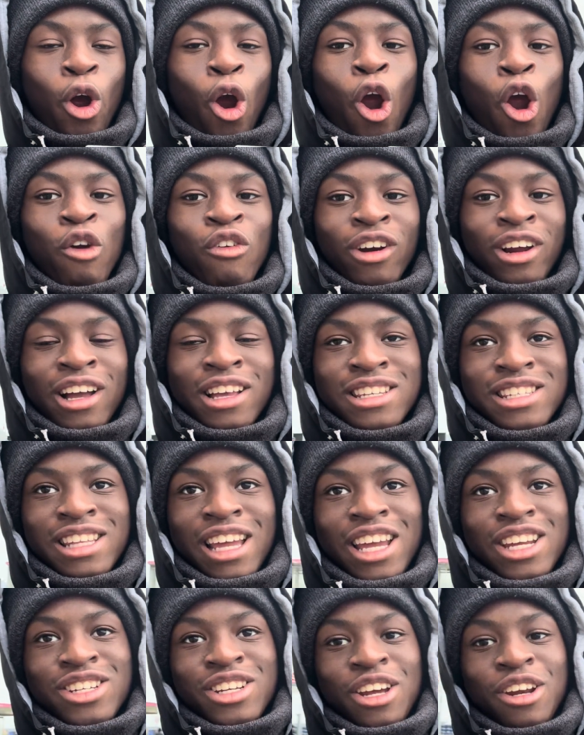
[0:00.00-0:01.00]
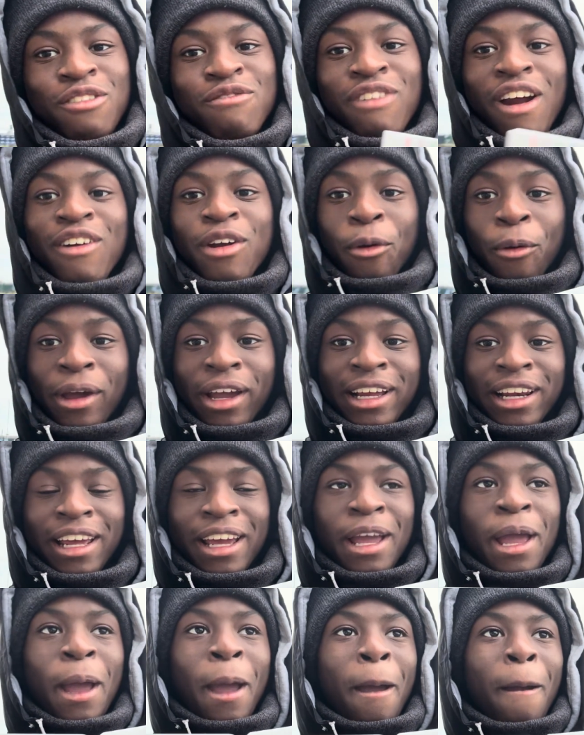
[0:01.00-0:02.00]
overground station very
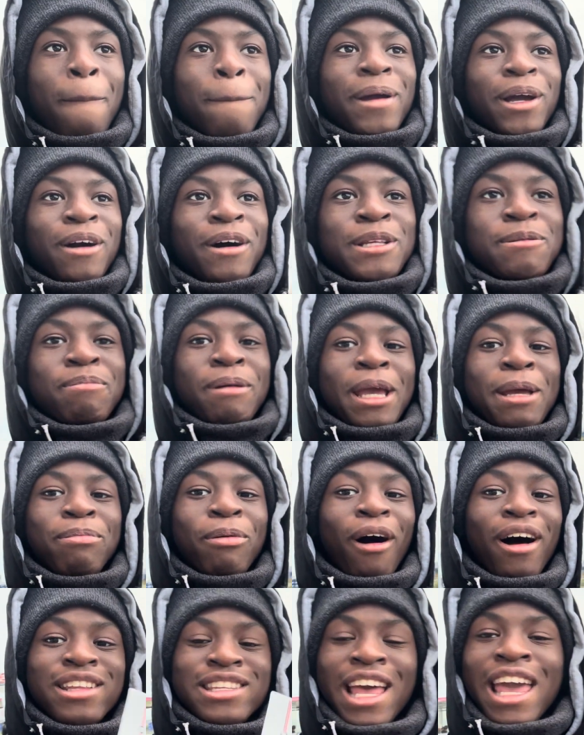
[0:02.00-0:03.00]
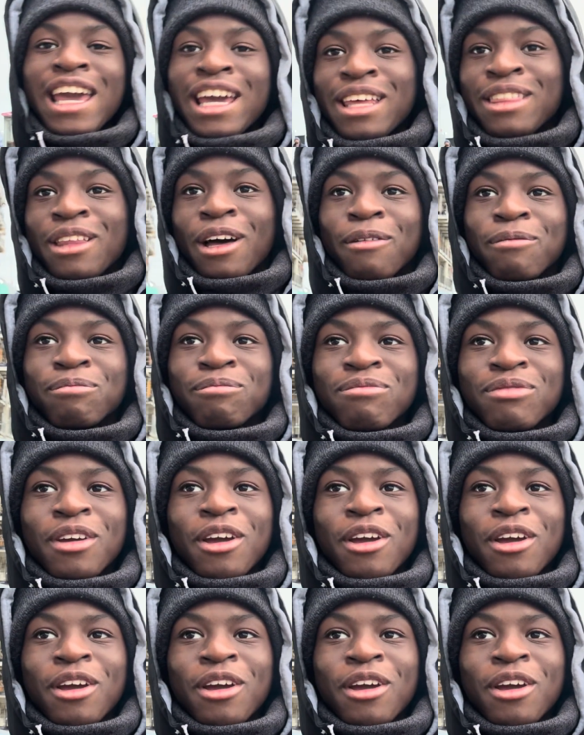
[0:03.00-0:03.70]
quickly because people are taking them.